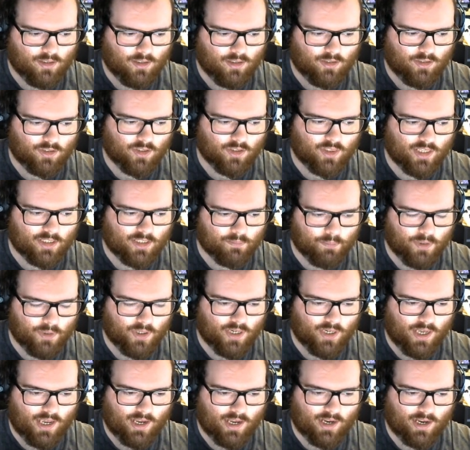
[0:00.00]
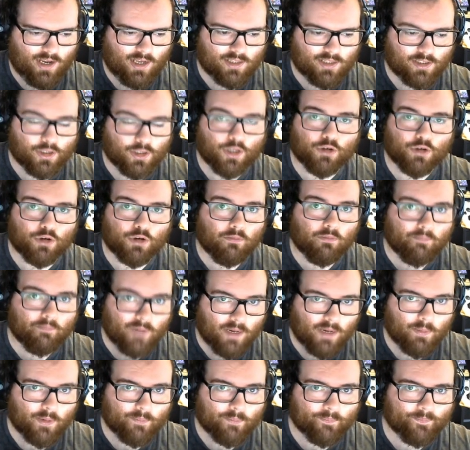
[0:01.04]
So this point here is a local
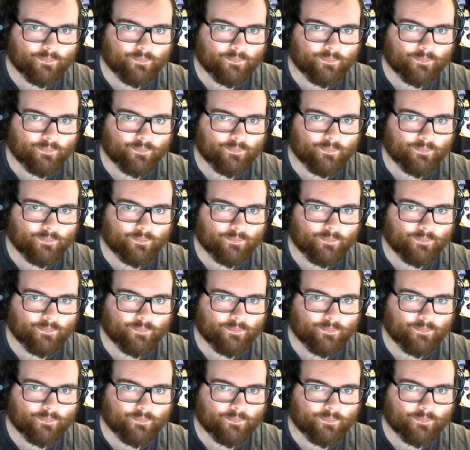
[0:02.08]
minimum,